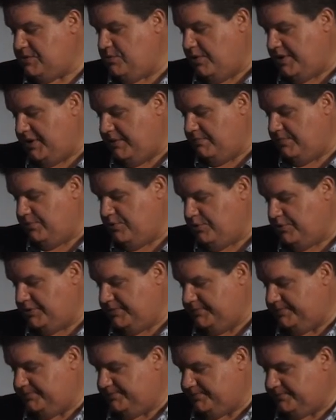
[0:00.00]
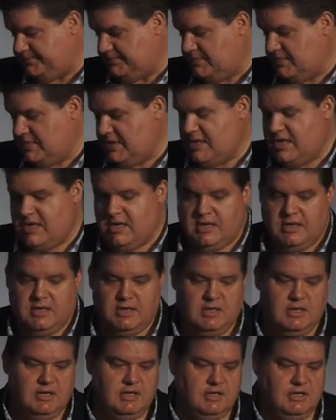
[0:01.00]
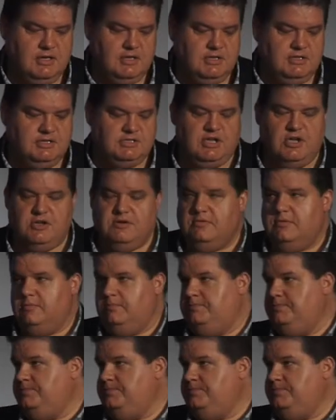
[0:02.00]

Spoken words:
quite important. So,